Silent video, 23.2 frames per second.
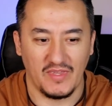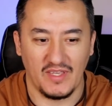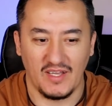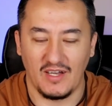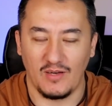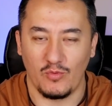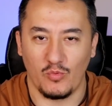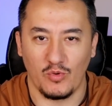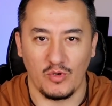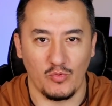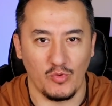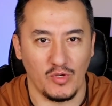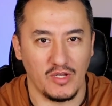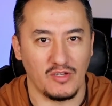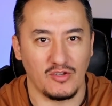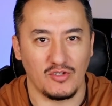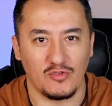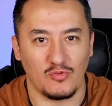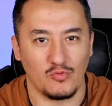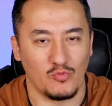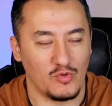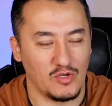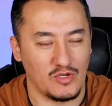
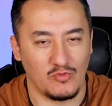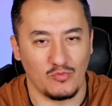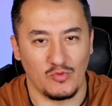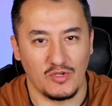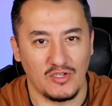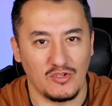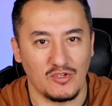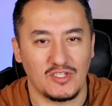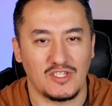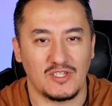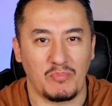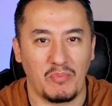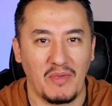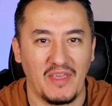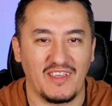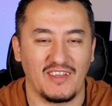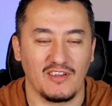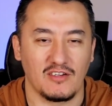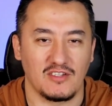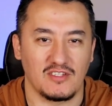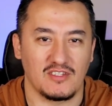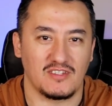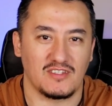when your
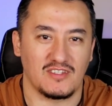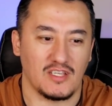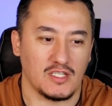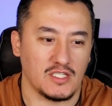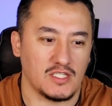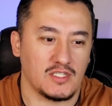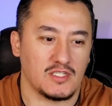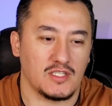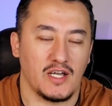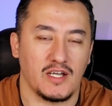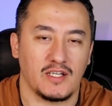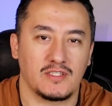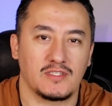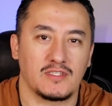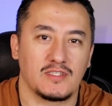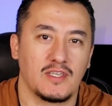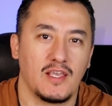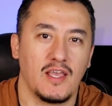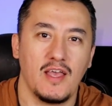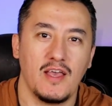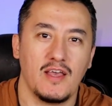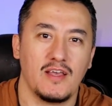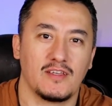speakers sucks,
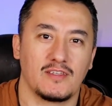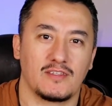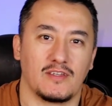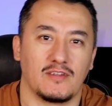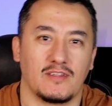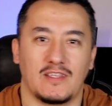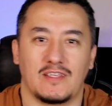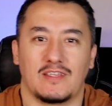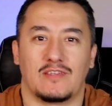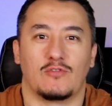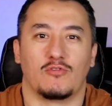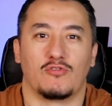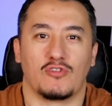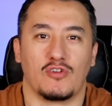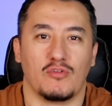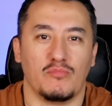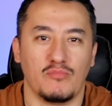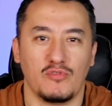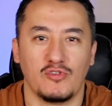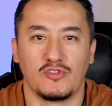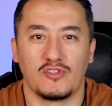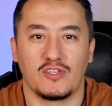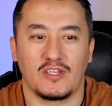so that your
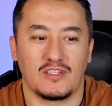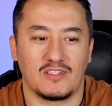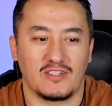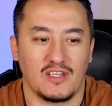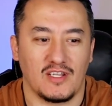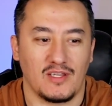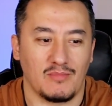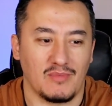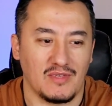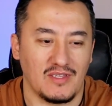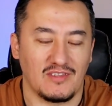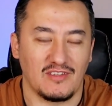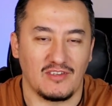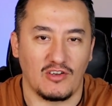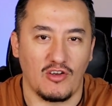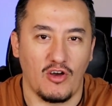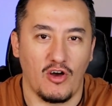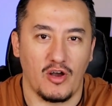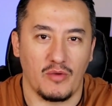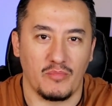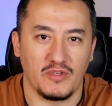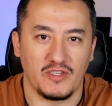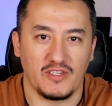music is going to be the
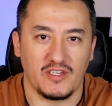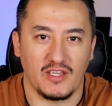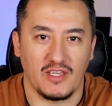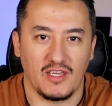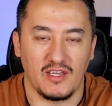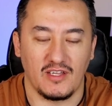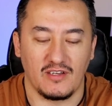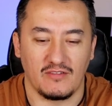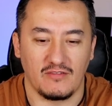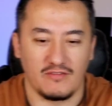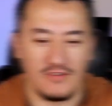garbage again,